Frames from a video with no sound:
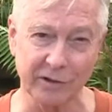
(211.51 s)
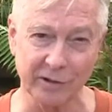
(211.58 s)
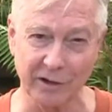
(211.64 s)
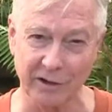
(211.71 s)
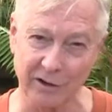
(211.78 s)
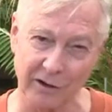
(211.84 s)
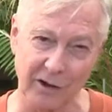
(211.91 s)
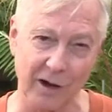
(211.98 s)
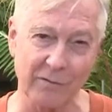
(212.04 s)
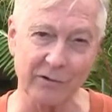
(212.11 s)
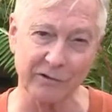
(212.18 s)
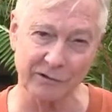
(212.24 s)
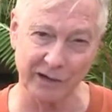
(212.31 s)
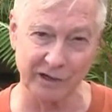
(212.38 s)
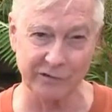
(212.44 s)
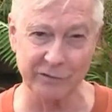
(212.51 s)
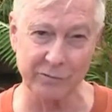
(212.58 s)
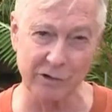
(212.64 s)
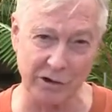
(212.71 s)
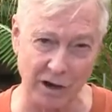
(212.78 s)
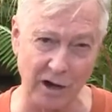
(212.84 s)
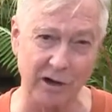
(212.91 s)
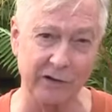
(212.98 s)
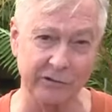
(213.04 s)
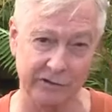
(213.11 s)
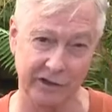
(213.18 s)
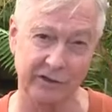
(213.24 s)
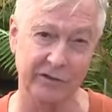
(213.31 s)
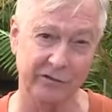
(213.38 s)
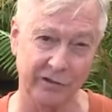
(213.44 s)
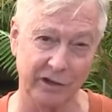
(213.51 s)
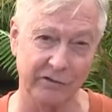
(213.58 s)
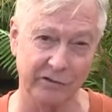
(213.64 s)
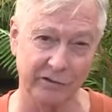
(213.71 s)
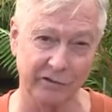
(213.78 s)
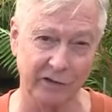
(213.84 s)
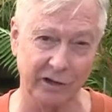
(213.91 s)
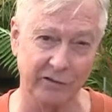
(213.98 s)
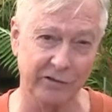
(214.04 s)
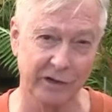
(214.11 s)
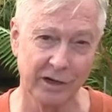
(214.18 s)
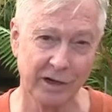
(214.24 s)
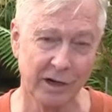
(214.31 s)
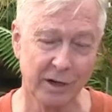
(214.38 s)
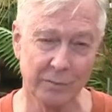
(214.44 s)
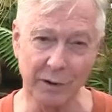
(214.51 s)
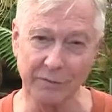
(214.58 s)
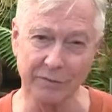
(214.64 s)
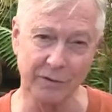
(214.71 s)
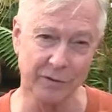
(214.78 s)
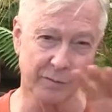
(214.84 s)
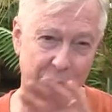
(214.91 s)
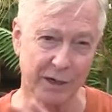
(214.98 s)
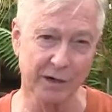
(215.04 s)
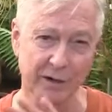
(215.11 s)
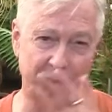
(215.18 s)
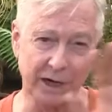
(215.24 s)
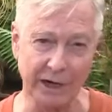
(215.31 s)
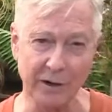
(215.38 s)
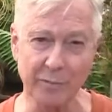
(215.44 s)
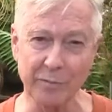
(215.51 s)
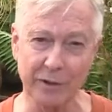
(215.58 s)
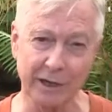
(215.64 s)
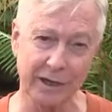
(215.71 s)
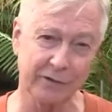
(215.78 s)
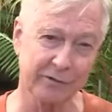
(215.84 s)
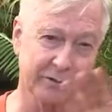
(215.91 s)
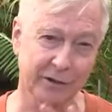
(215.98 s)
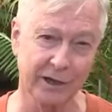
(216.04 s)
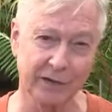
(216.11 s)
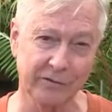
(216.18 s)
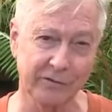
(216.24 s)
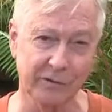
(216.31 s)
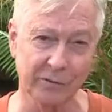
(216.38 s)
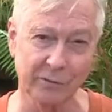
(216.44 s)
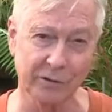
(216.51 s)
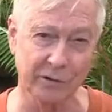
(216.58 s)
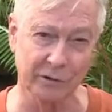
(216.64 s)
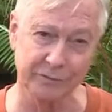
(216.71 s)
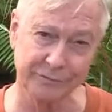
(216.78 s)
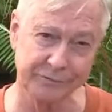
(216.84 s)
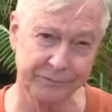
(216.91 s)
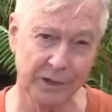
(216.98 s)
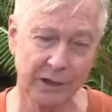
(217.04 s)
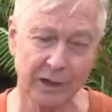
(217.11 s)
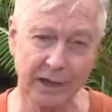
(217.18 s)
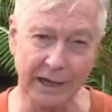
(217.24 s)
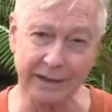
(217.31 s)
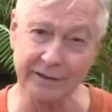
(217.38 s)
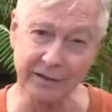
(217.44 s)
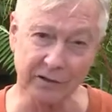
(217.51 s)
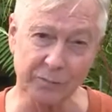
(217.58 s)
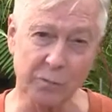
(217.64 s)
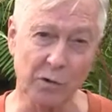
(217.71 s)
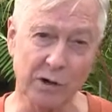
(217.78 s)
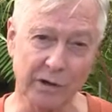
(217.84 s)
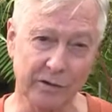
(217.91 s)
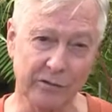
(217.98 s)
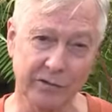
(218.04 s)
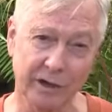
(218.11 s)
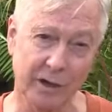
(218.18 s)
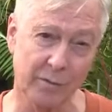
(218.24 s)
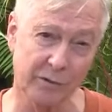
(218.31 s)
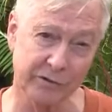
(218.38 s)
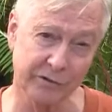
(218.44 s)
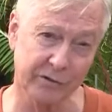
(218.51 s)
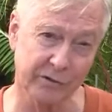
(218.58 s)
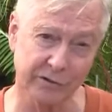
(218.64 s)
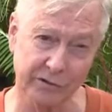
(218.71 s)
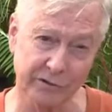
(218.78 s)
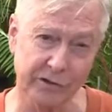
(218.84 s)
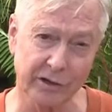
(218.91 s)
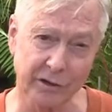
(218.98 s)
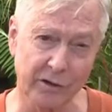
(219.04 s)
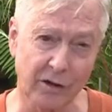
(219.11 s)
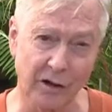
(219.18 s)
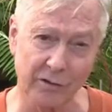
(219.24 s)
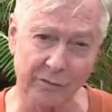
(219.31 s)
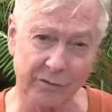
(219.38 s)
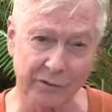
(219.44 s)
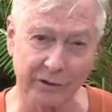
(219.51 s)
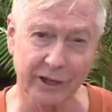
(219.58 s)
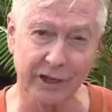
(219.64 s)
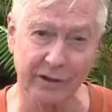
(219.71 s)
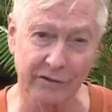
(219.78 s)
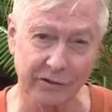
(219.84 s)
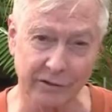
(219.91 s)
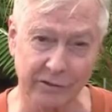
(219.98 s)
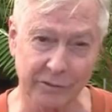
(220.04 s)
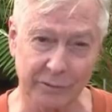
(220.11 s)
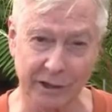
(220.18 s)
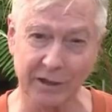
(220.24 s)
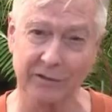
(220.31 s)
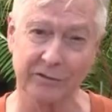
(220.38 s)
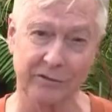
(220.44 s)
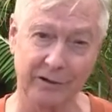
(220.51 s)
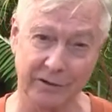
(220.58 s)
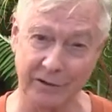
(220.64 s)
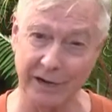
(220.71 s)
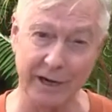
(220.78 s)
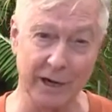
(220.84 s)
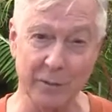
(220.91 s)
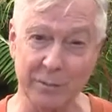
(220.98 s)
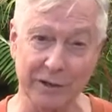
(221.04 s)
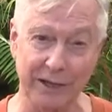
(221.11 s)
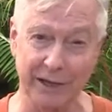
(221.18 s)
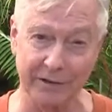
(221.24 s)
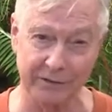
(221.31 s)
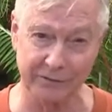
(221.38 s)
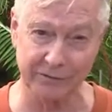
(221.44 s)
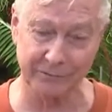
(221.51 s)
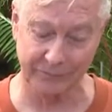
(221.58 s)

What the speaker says: And in our conversation, we'll call it genus such and such. But for the bigger air plant Tillandsia world, at this point in time, we're still just going to call them Tillandsias because they're air plants.